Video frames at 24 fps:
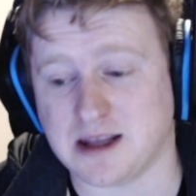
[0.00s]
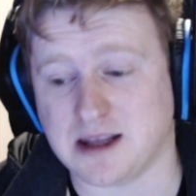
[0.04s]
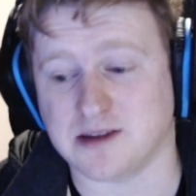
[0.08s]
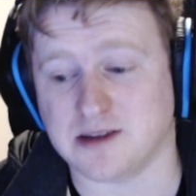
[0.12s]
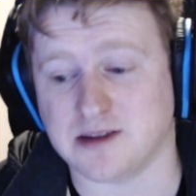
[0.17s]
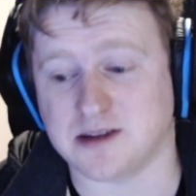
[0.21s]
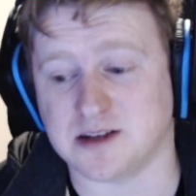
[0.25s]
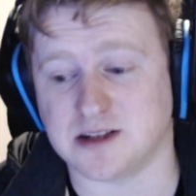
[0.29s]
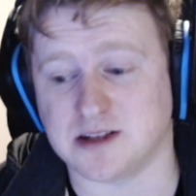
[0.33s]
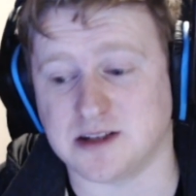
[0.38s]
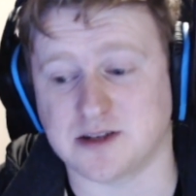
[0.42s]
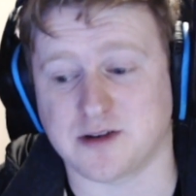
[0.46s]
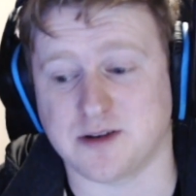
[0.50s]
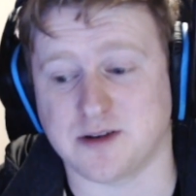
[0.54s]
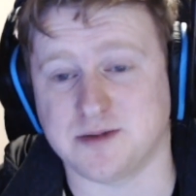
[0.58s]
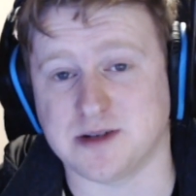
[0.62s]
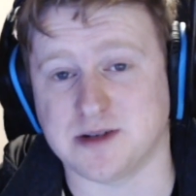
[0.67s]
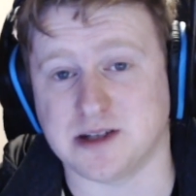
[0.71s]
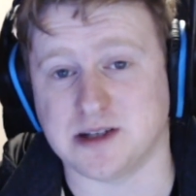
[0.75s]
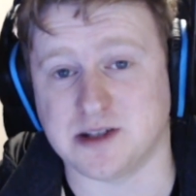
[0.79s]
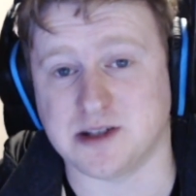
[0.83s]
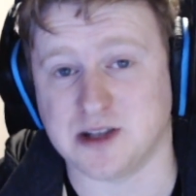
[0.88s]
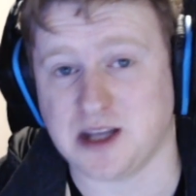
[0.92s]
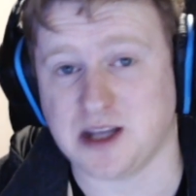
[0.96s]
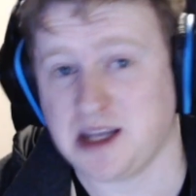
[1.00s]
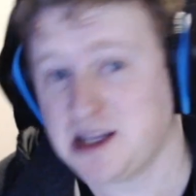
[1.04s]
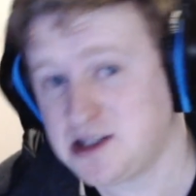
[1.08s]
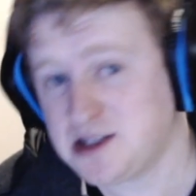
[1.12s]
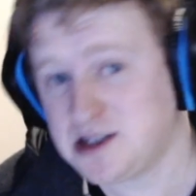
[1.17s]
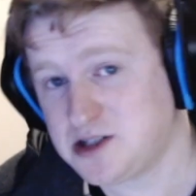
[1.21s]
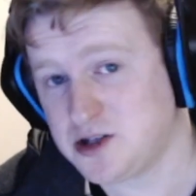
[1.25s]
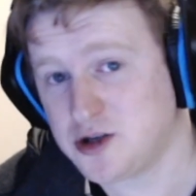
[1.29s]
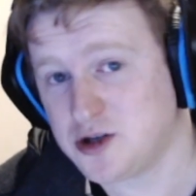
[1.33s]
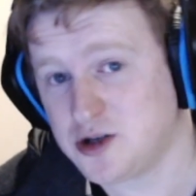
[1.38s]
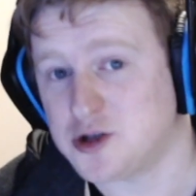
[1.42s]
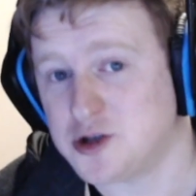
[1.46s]
in the description to
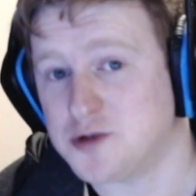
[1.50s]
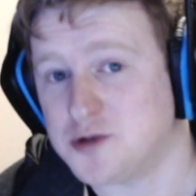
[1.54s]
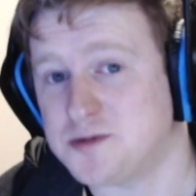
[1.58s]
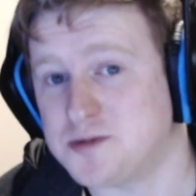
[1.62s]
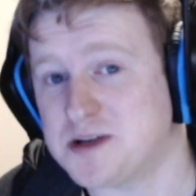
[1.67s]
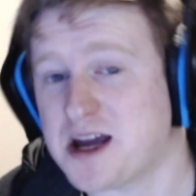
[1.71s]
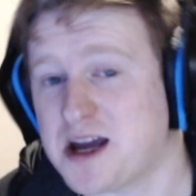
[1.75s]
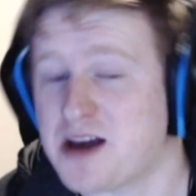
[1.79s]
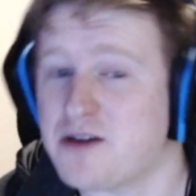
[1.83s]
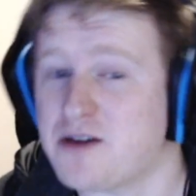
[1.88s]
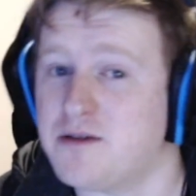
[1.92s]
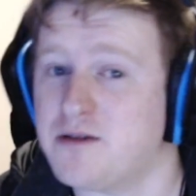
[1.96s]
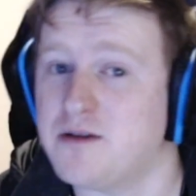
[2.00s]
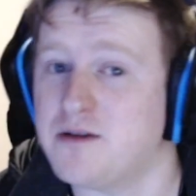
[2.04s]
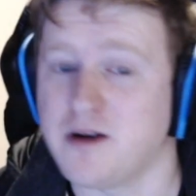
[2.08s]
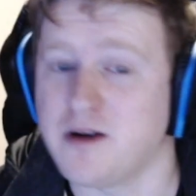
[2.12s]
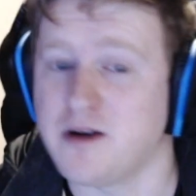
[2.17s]
his YouTube channel.